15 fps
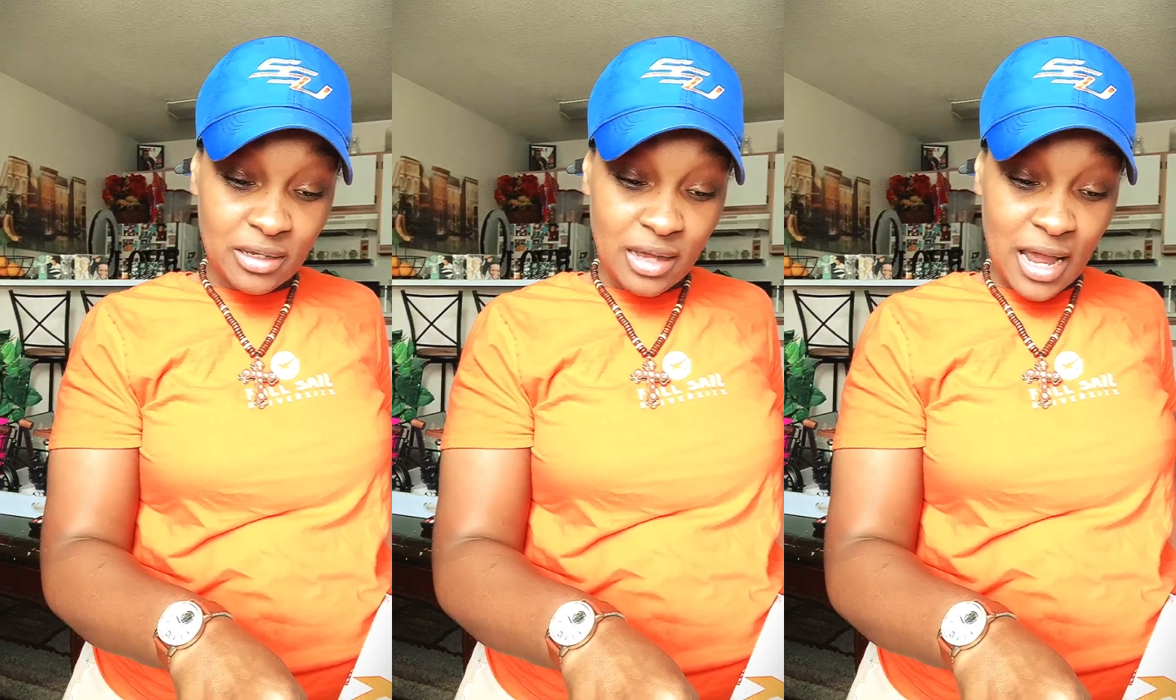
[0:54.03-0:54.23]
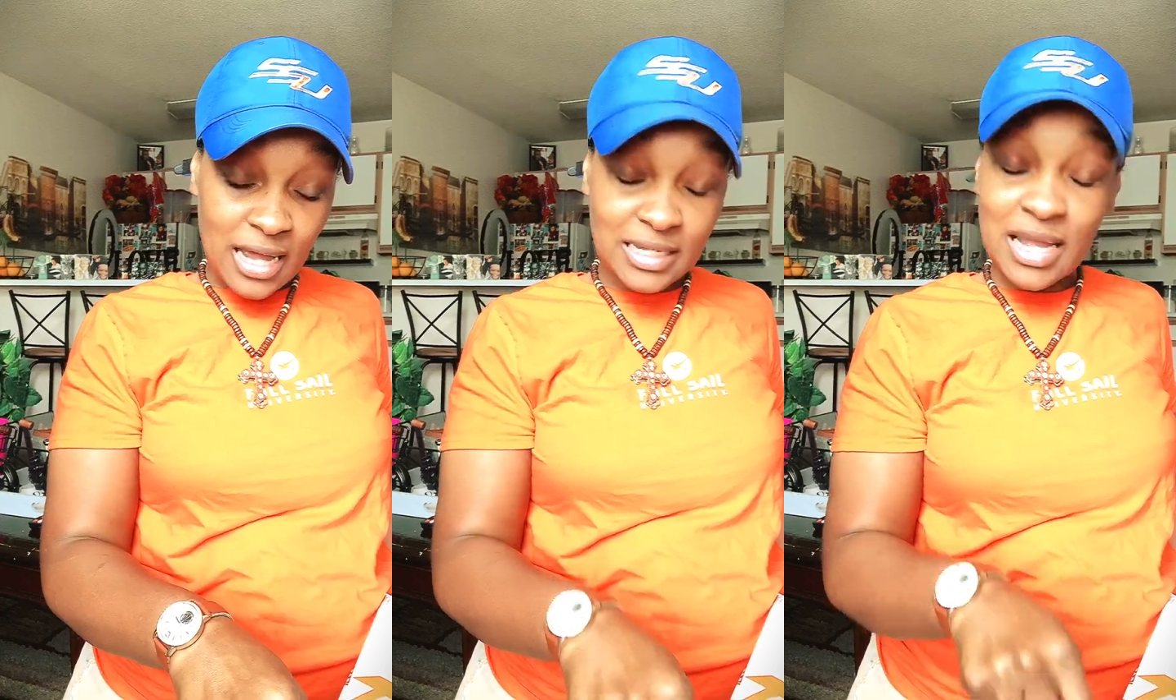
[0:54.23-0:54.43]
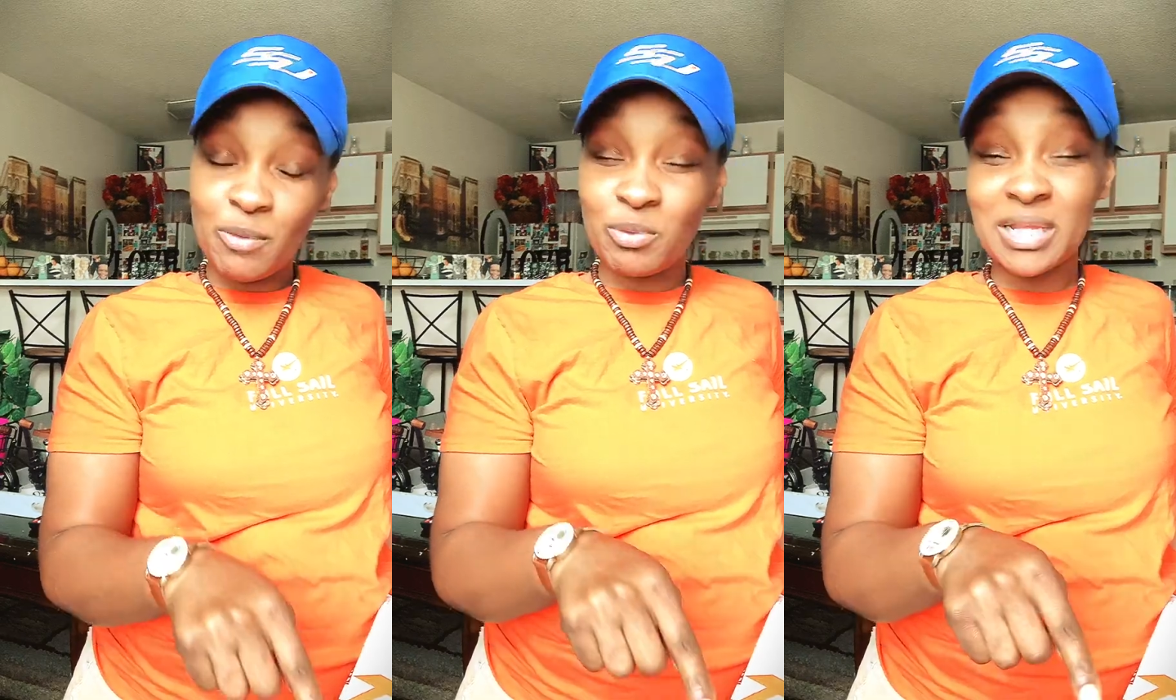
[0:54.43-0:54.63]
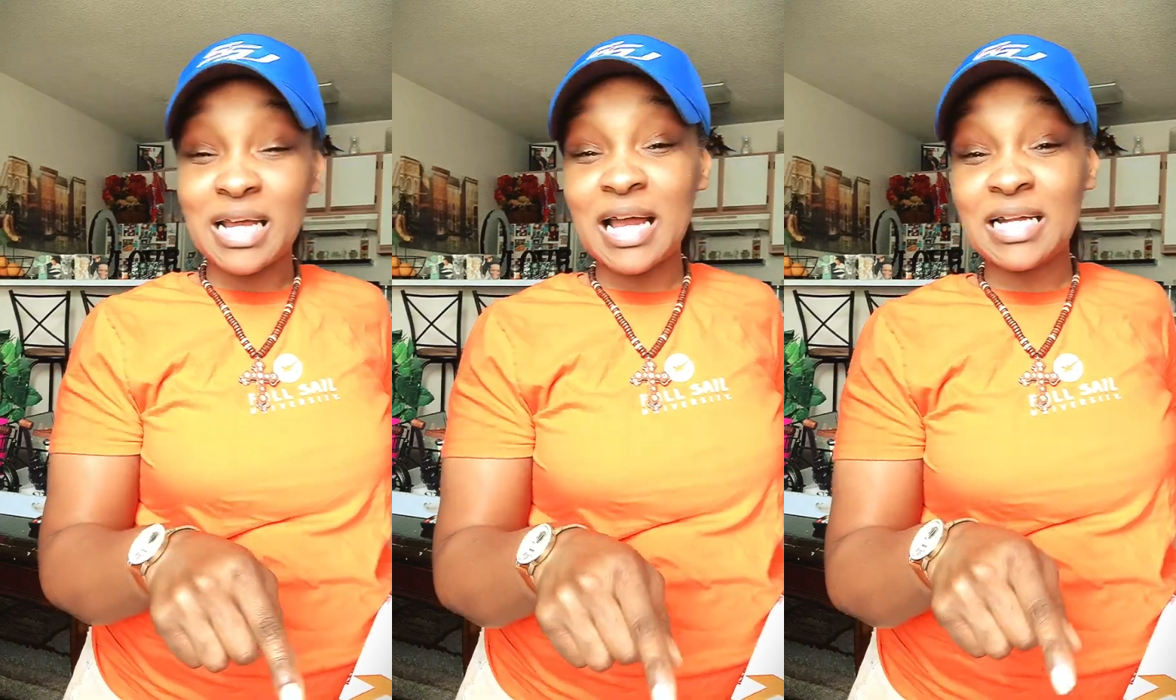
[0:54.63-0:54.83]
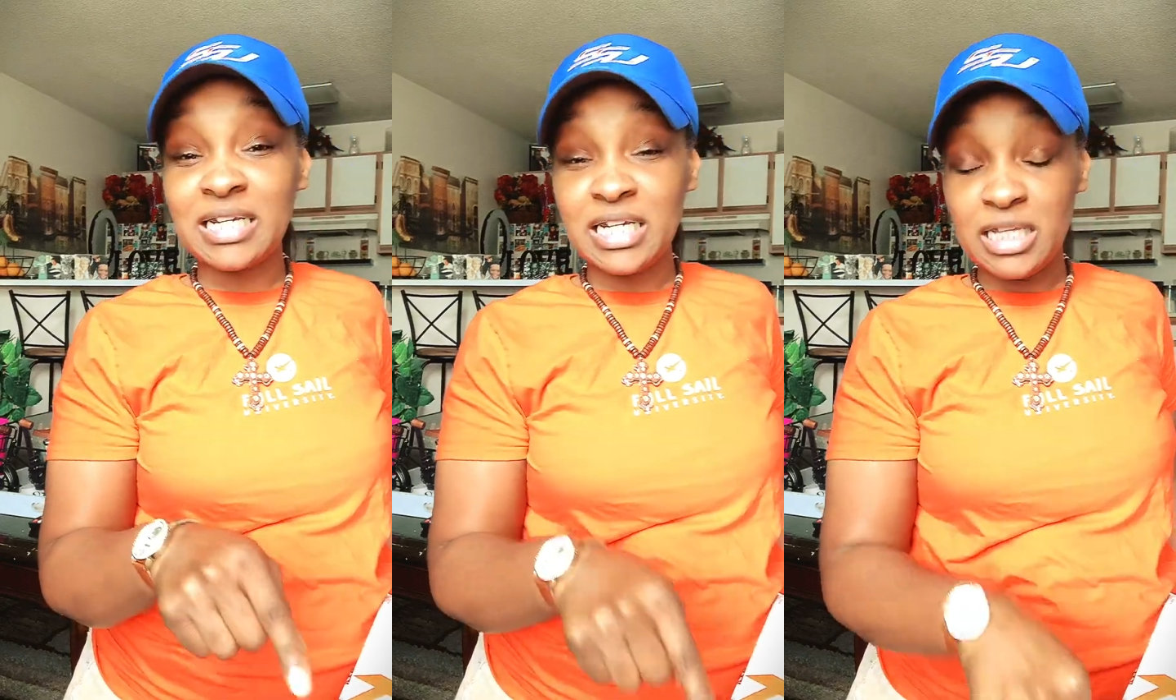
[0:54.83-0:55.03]
I
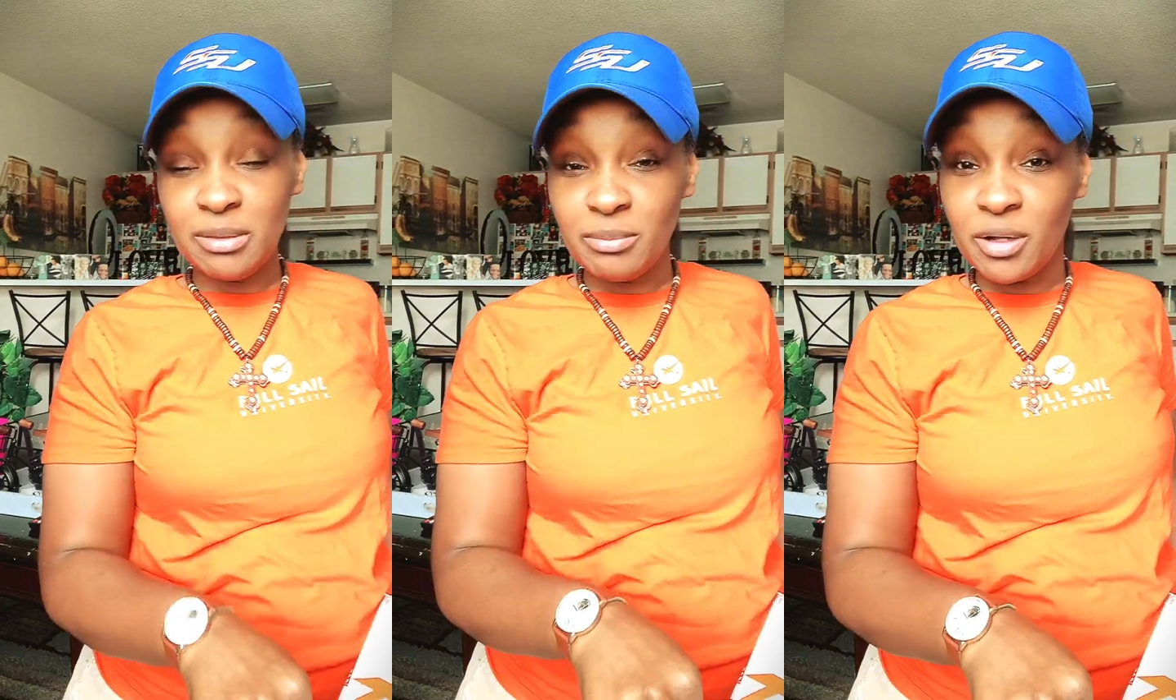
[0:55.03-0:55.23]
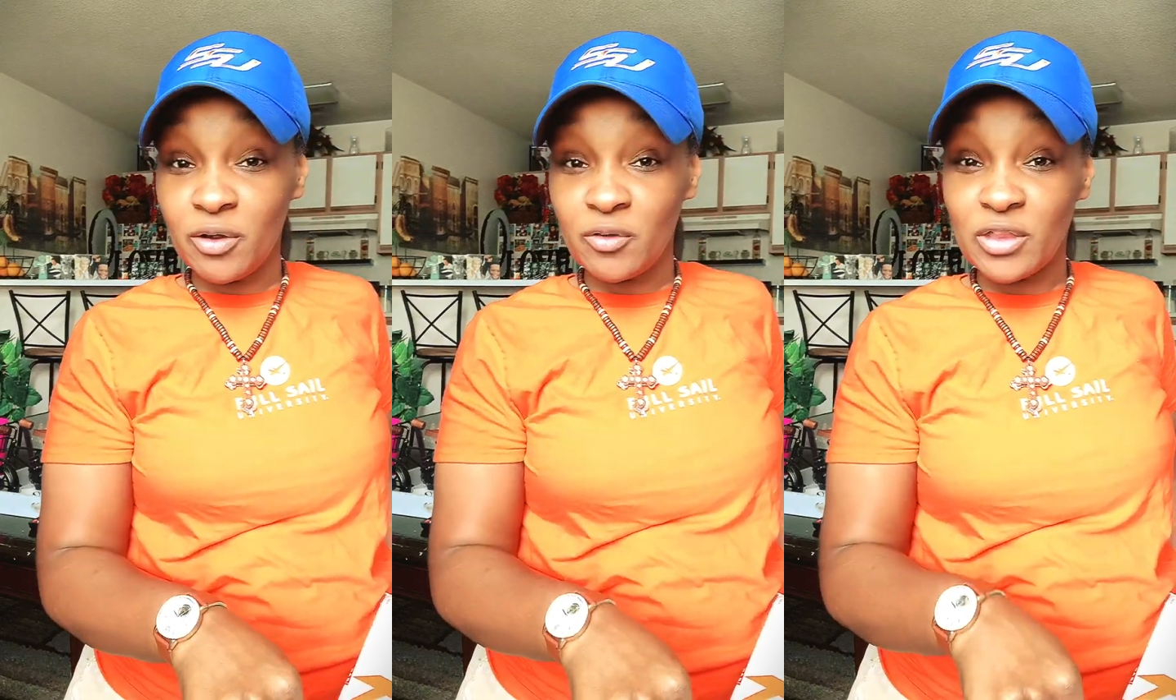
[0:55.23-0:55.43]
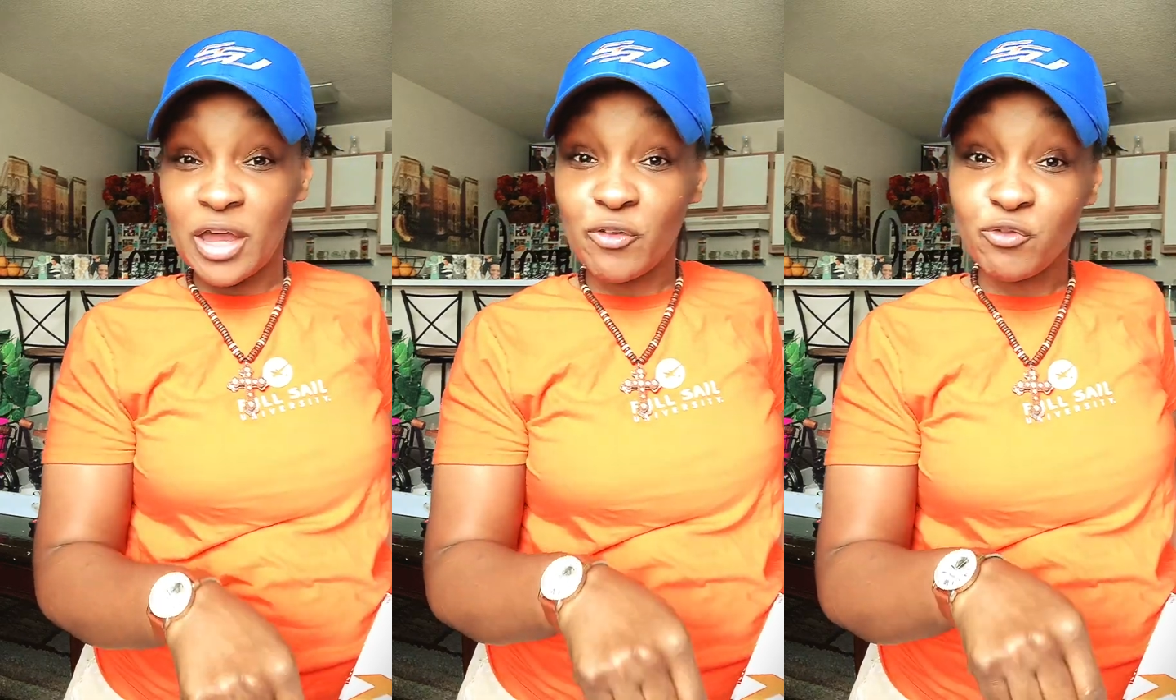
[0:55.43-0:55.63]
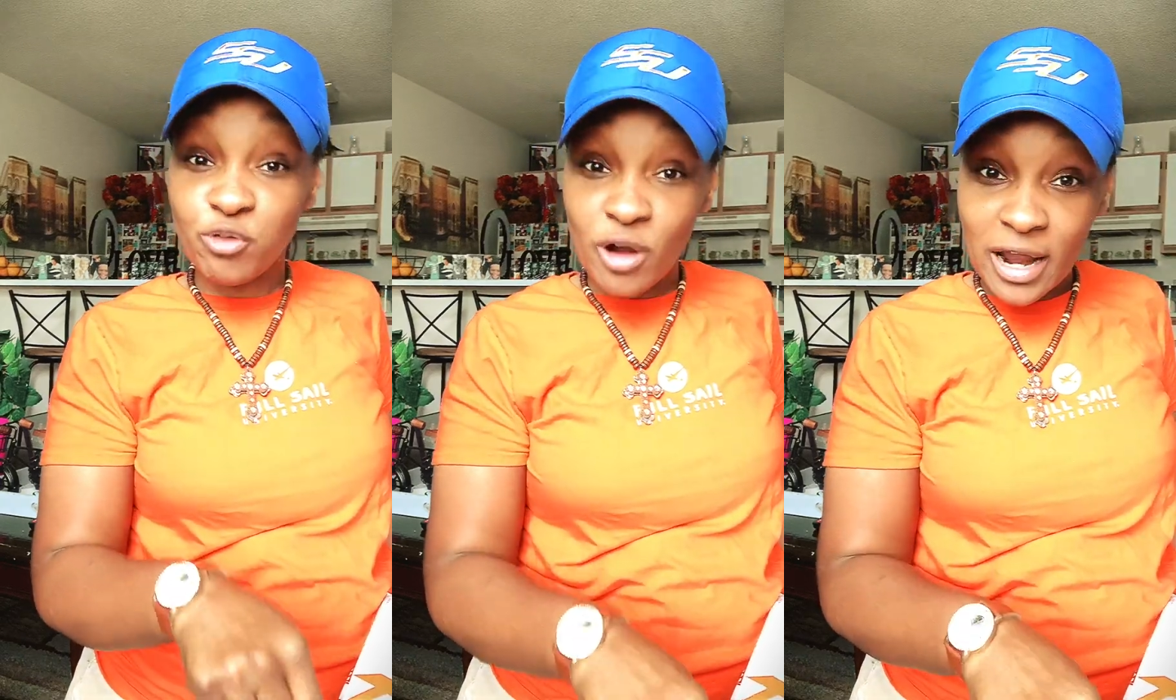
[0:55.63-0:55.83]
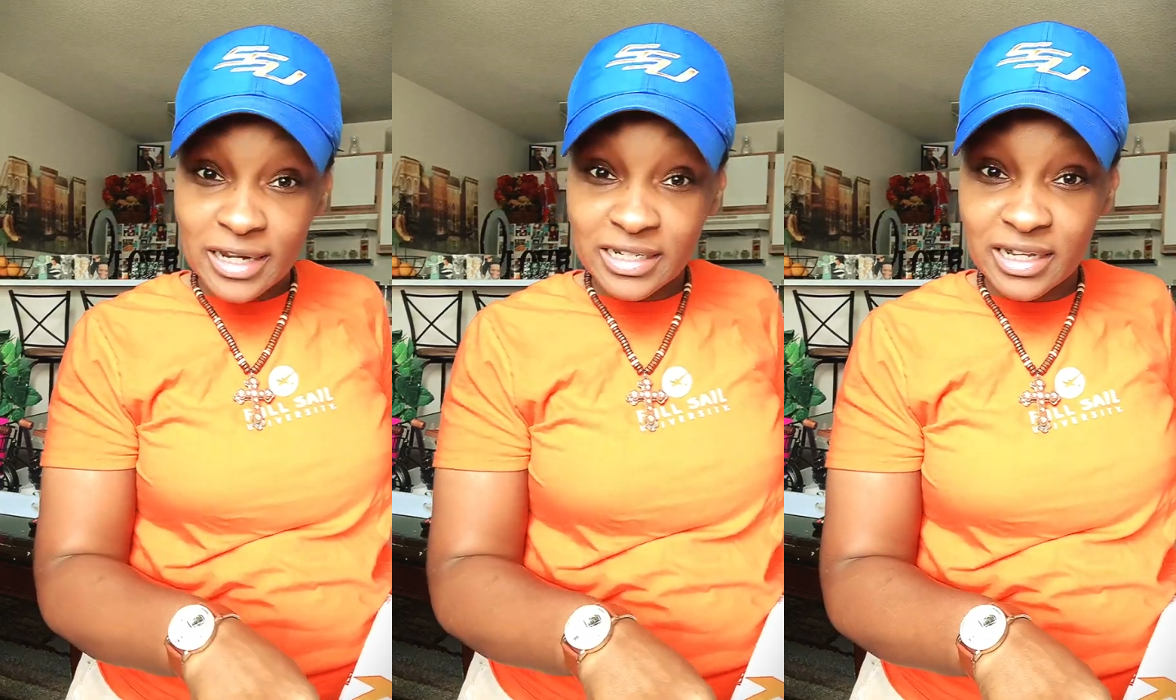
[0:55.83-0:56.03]
got an email that
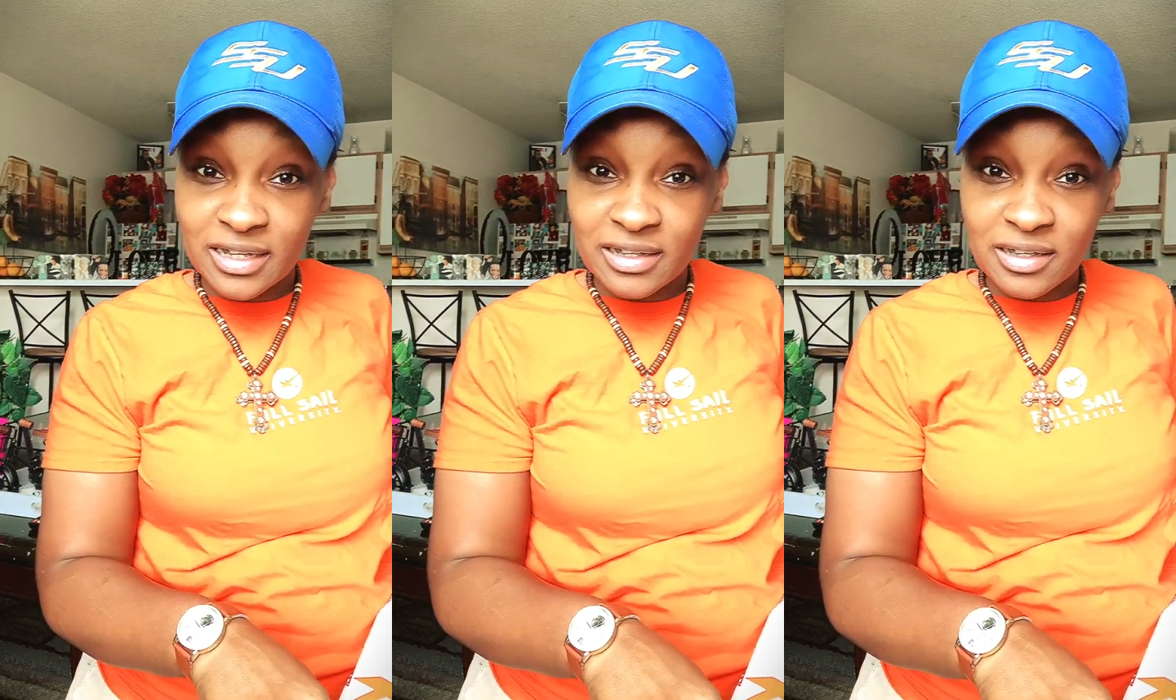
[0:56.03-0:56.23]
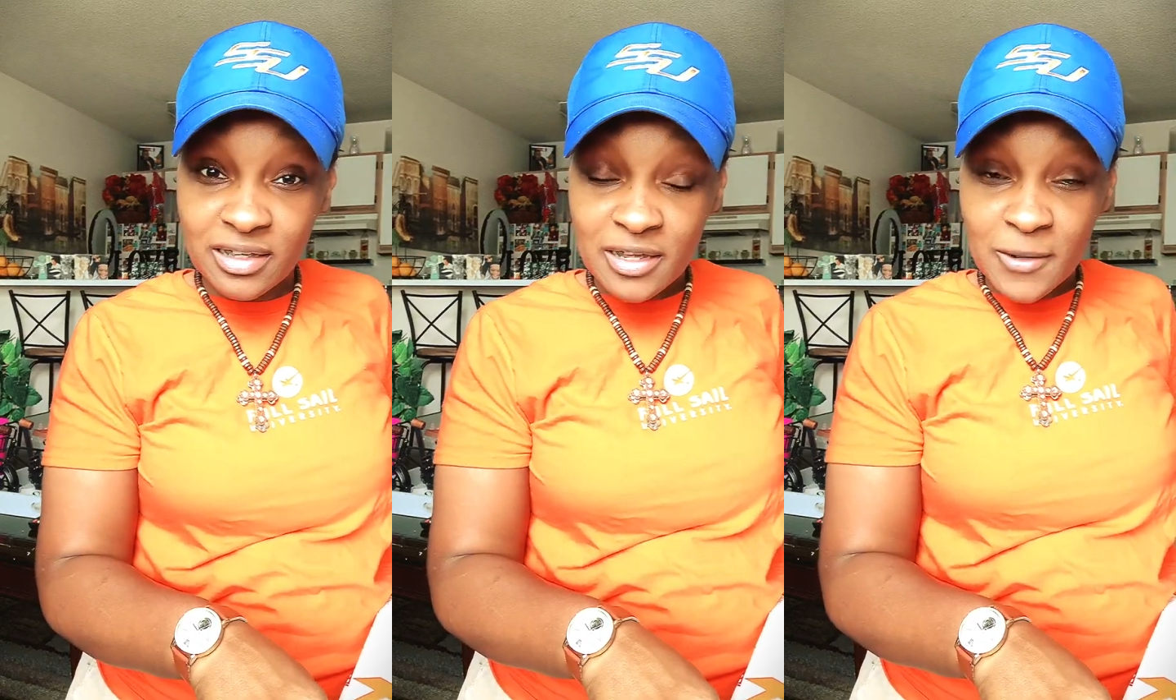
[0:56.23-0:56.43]
Friday